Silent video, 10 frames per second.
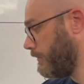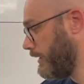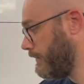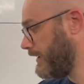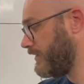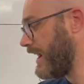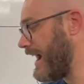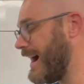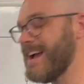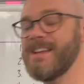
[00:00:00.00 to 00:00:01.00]
It means
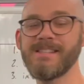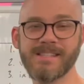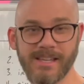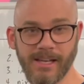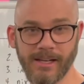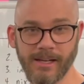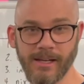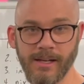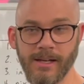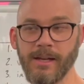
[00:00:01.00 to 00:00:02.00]
I sing.
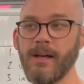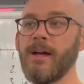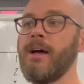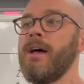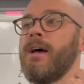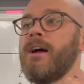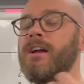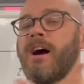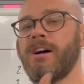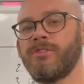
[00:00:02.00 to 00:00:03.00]

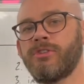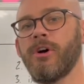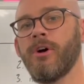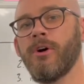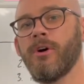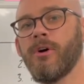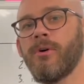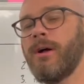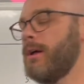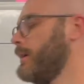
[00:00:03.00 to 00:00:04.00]
Canto,
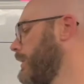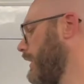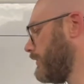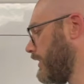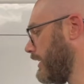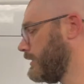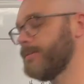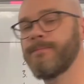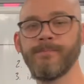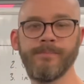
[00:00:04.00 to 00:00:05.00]
I sing.
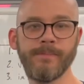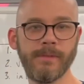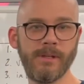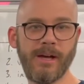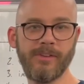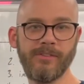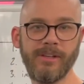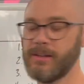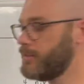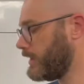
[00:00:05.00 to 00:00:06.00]
I sing
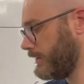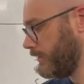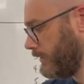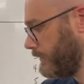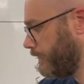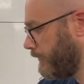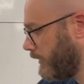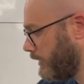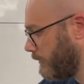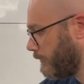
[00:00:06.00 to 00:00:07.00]
is canto.
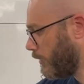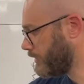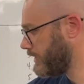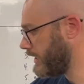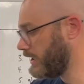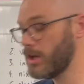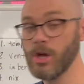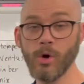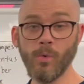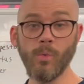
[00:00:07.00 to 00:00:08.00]
Number 14,
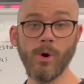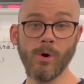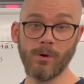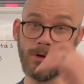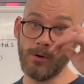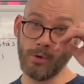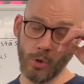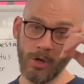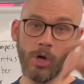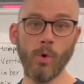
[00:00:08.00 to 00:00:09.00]
volo.
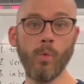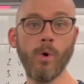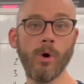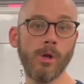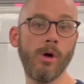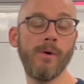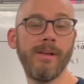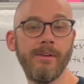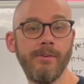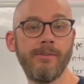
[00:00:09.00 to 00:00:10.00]
Volo
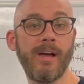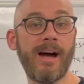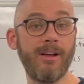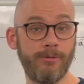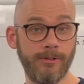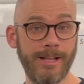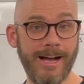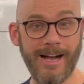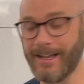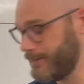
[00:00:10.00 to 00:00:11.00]
is I
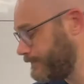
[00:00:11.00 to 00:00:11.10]
fly.